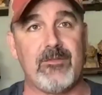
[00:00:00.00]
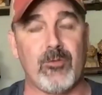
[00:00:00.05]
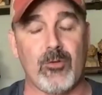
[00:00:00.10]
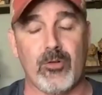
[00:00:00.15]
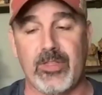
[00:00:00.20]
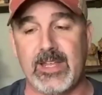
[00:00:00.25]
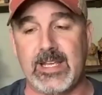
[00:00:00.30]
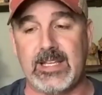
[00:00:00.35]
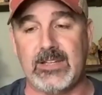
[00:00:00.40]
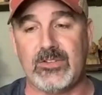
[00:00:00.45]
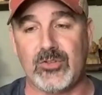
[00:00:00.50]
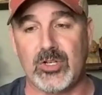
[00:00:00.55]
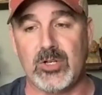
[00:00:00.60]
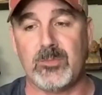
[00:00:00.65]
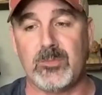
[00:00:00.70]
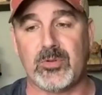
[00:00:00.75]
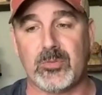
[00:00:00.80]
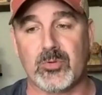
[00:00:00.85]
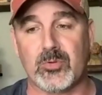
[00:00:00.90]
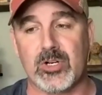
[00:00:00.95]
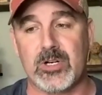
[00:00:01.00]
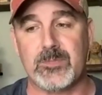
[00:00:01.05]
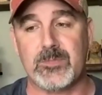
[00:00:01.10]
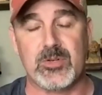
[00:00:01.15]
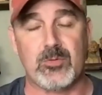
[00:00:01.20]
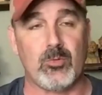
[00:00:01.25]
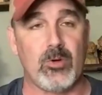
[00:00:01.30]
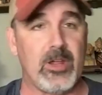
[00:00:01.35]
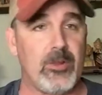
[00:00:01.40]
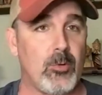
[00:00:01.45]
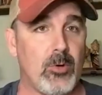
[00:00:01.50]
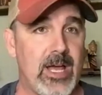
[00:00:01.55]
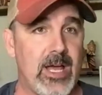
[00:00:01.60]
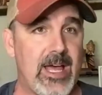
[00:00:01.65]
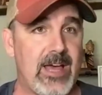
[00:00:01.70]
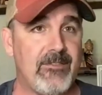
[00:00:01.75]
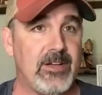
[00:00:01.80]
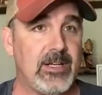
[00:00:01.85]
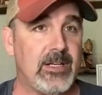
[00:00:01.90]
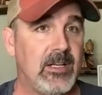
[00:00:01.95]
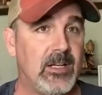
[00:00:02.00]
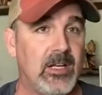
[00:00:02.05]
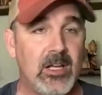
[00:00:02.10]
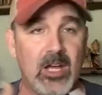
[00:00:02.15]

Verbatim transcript: for the Zoom subscription, whether we're having